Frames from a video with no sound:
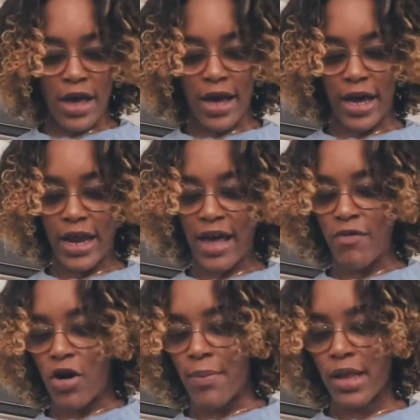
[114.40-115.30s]
I gotta have
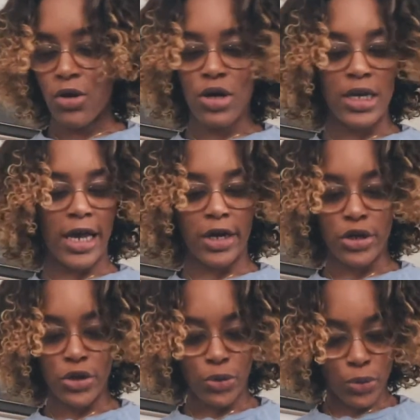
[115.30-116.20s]
all my little
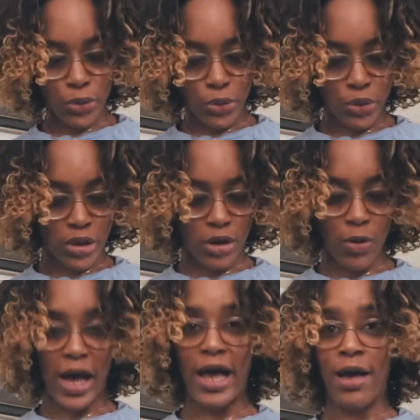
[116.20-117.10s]
connector tools, so
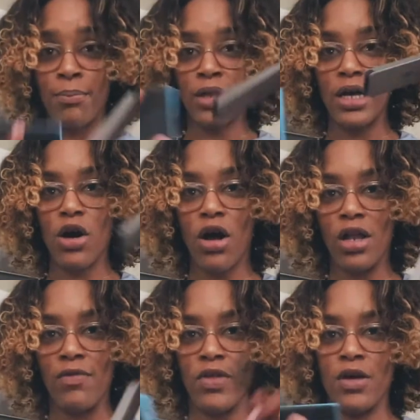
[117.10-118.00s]
I unplug all
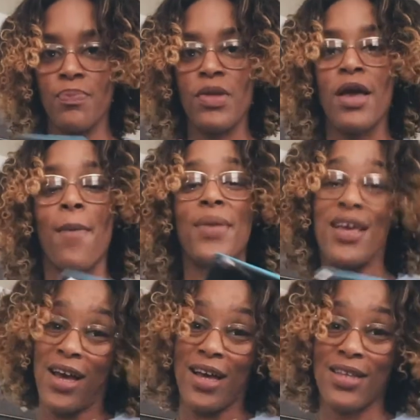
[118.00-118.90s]
of them,
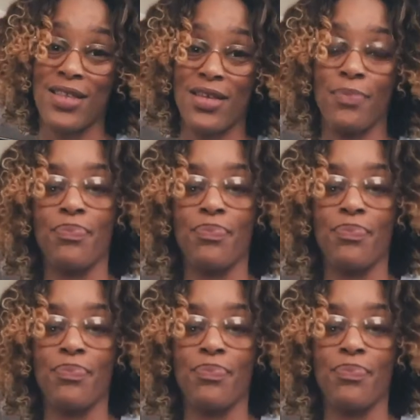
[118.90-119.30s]
because